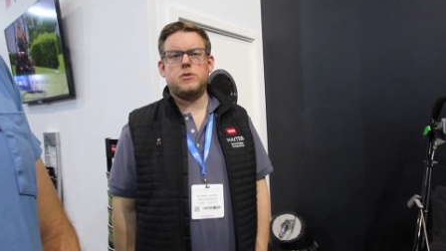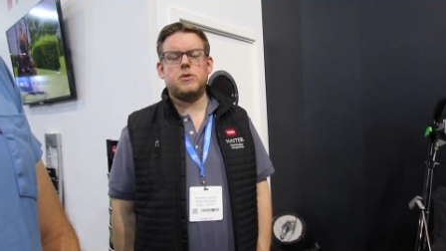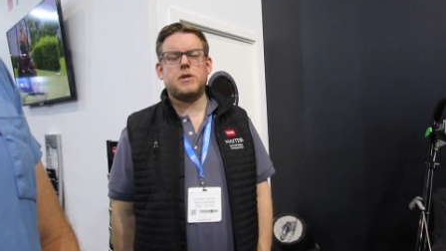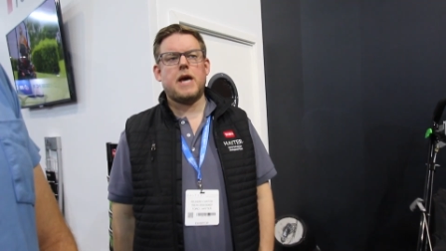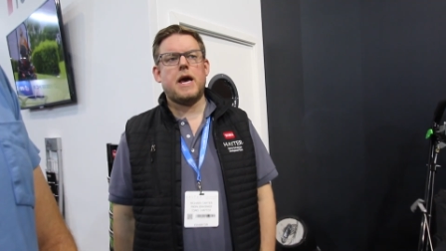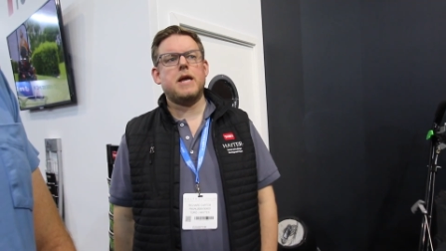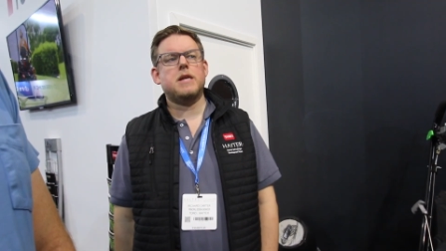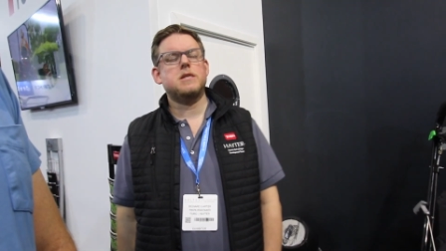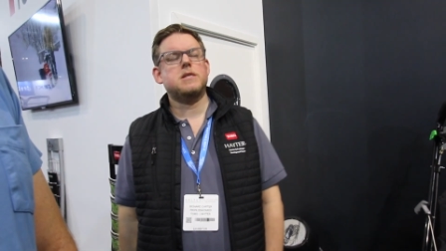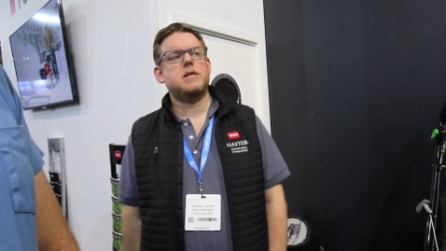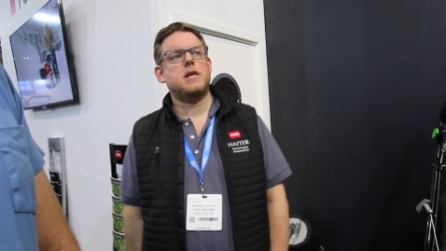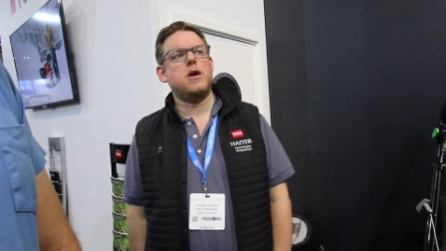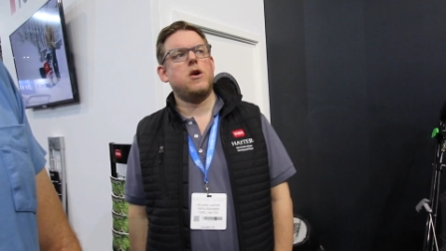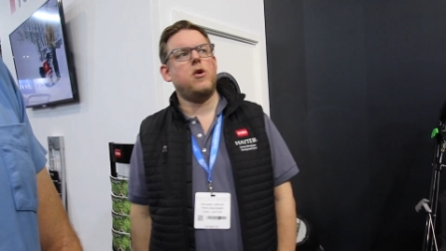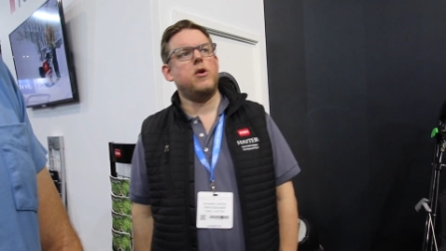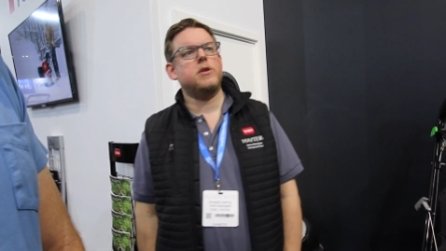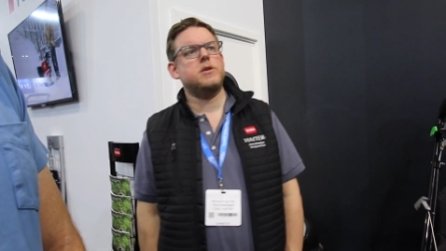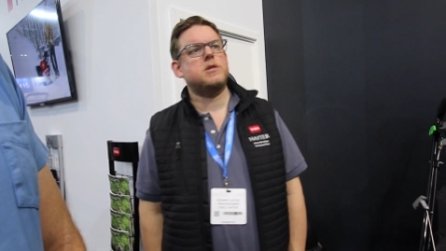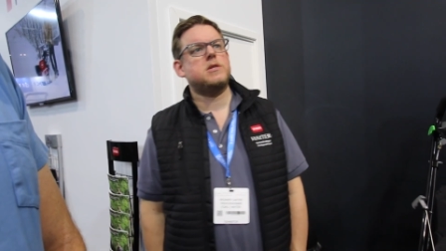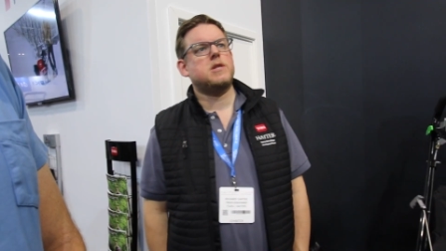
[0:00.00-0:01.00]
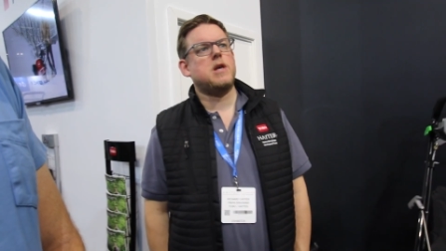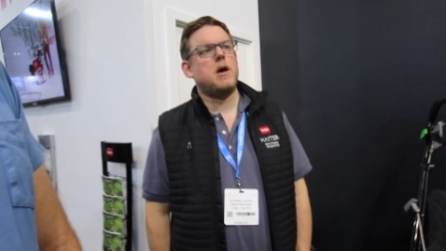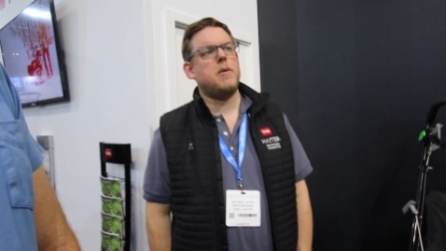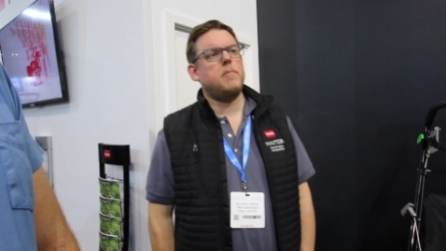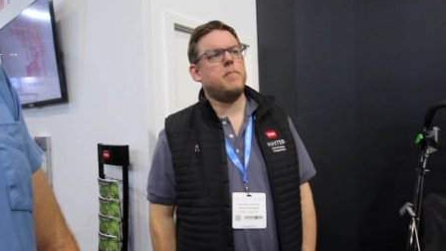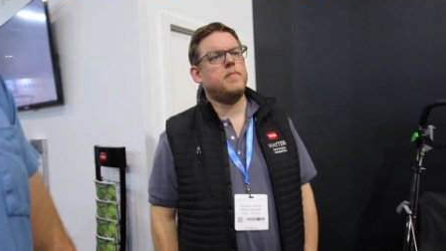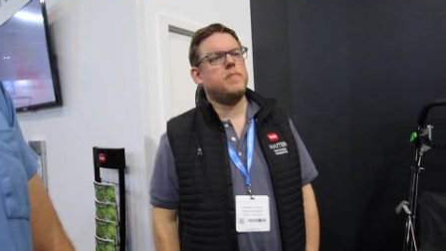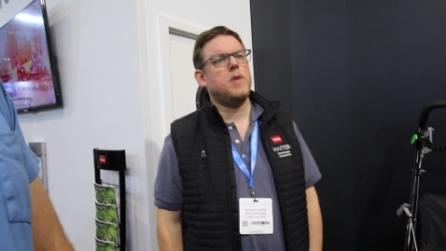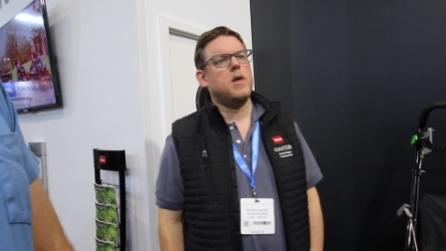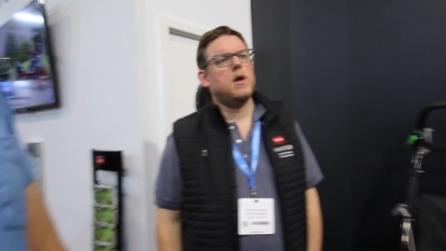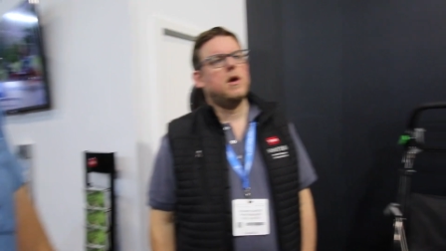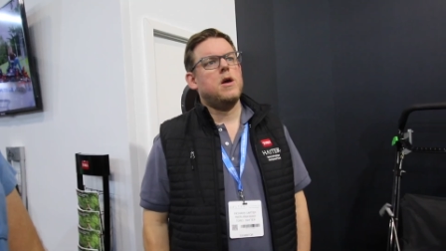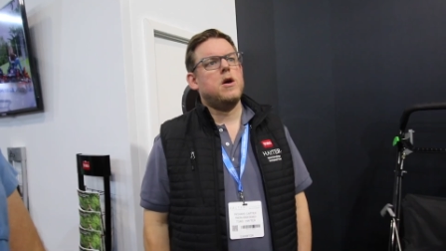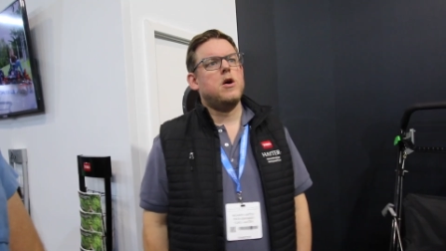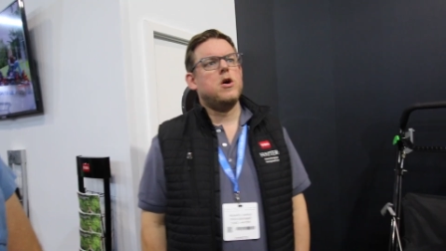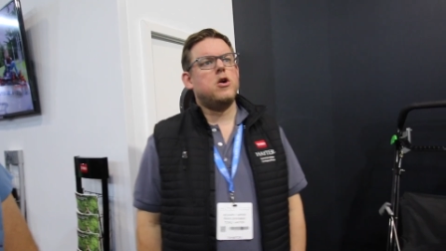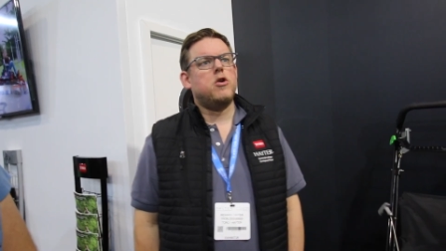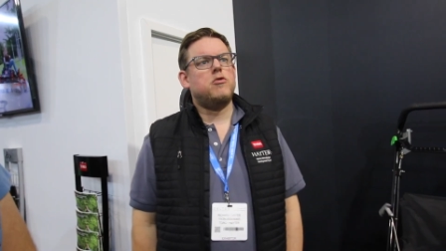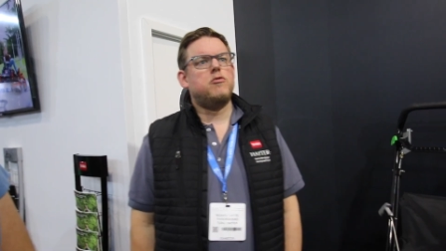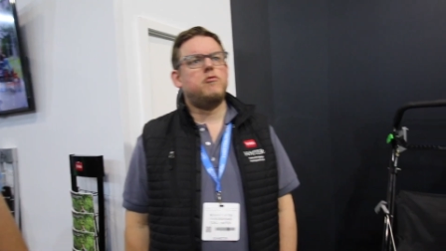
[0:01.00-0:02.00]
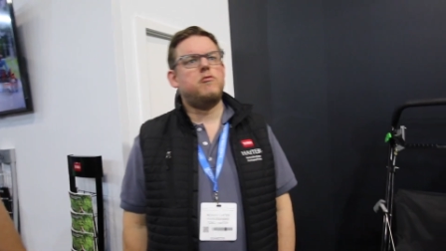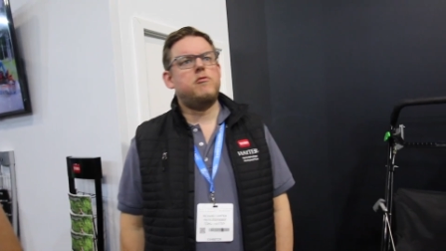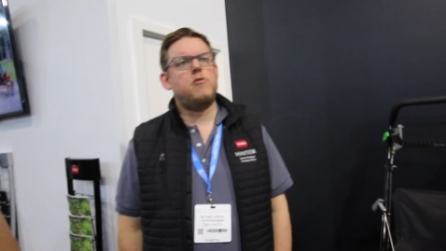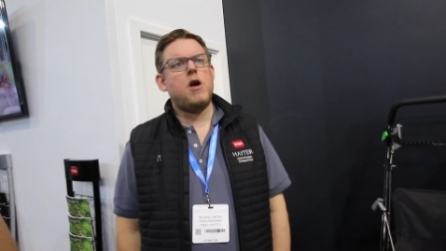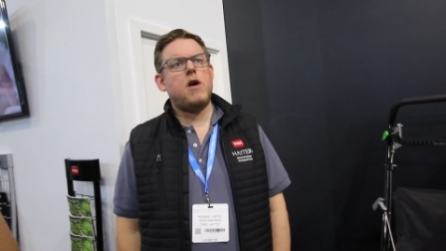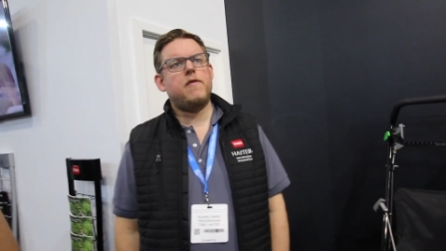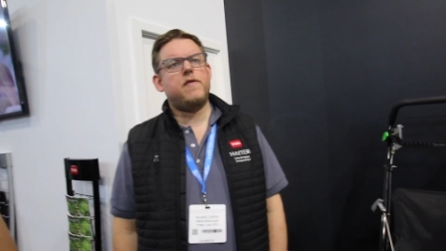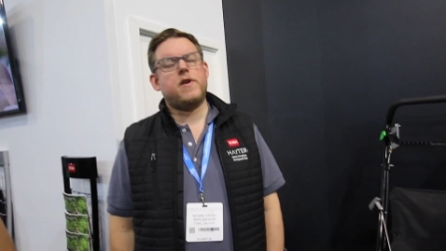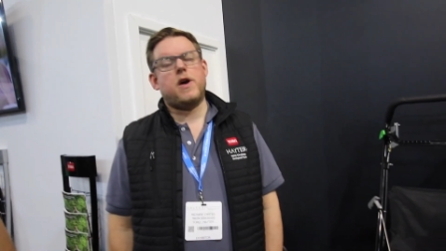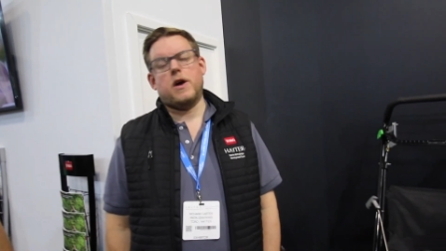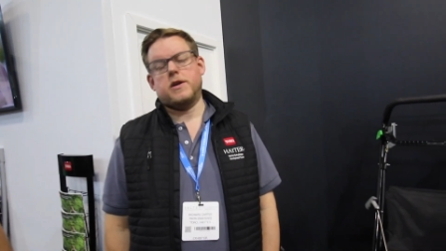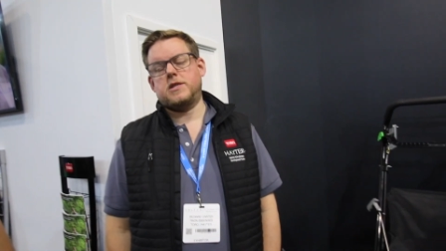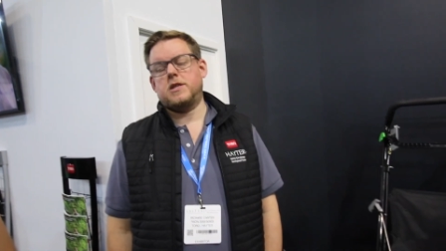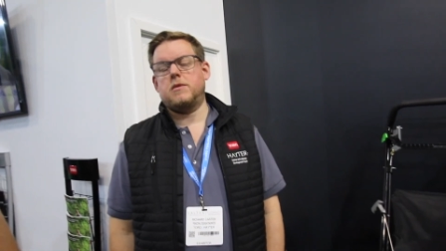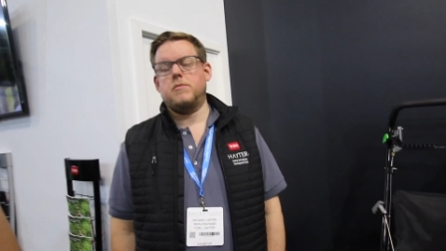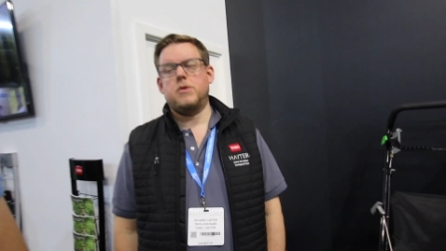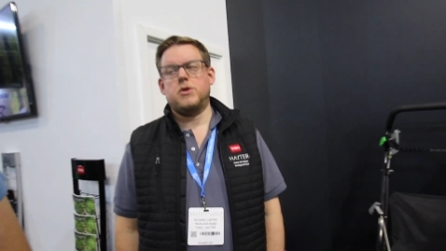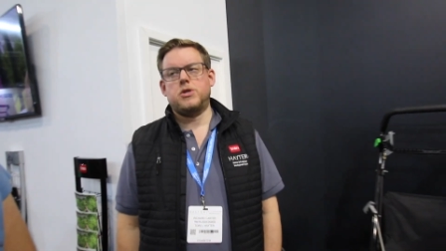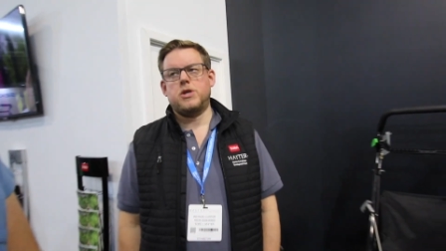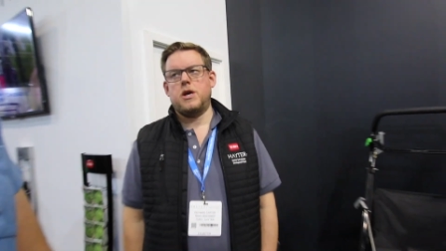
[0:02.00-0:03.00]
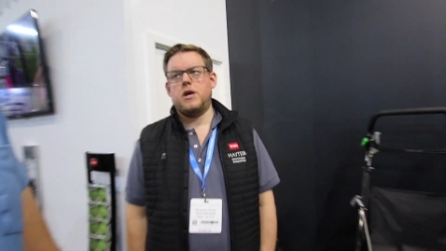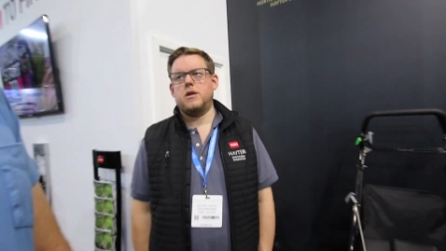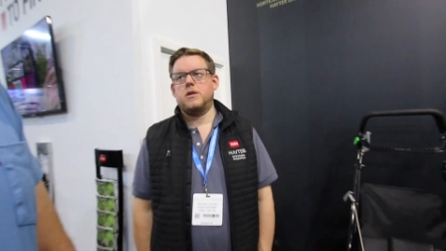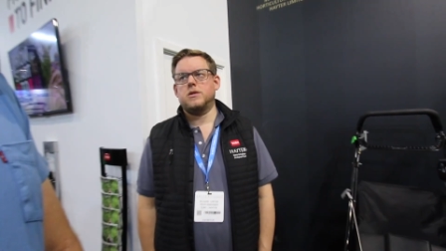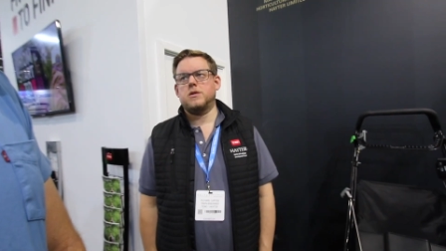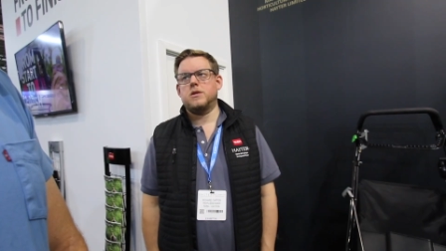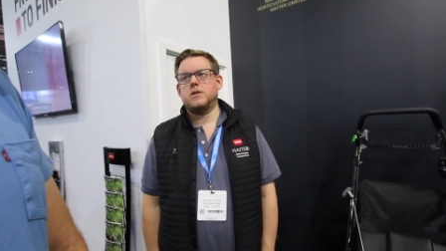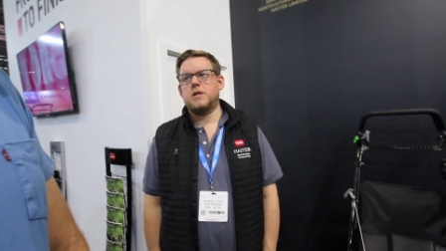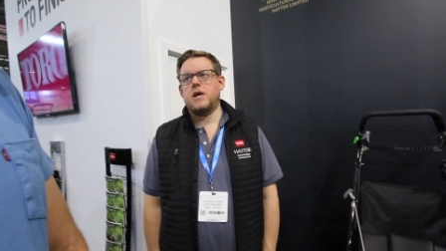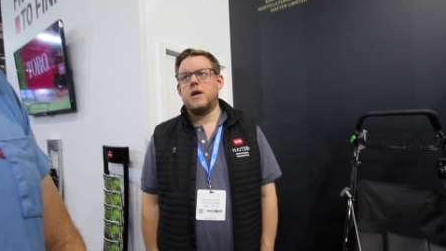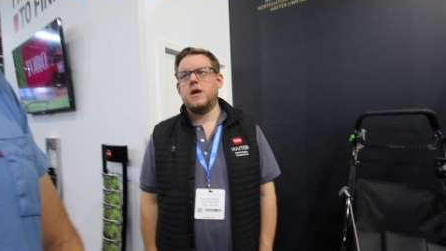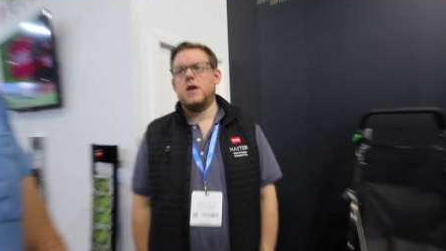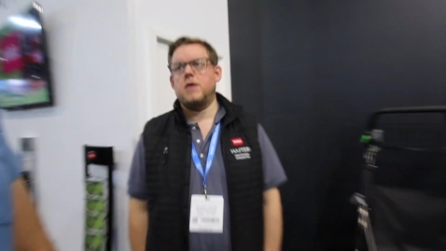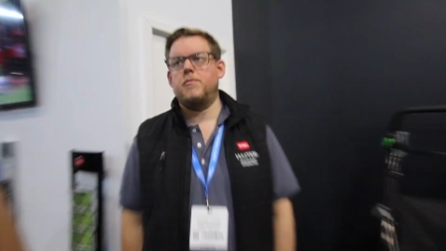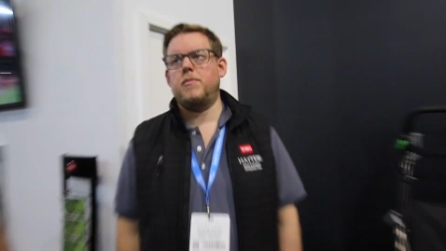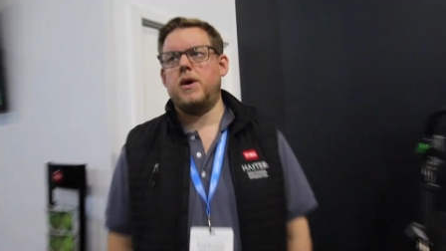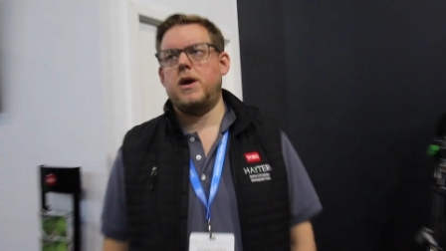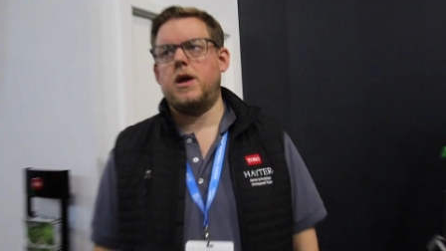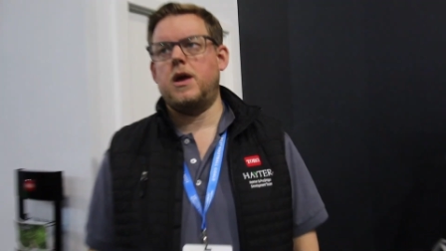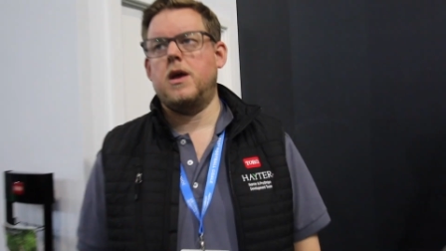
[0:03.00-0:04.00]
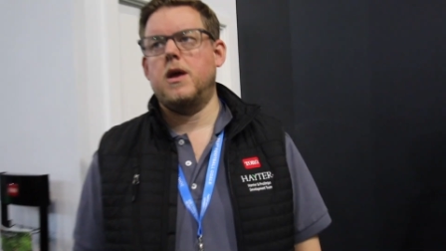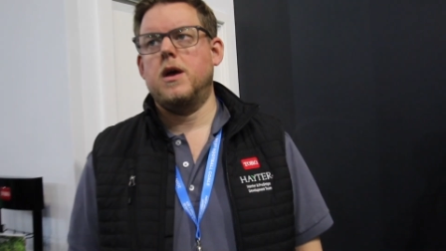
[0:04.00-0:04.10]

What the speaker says: You can see it on some rough cutting machines because they can be.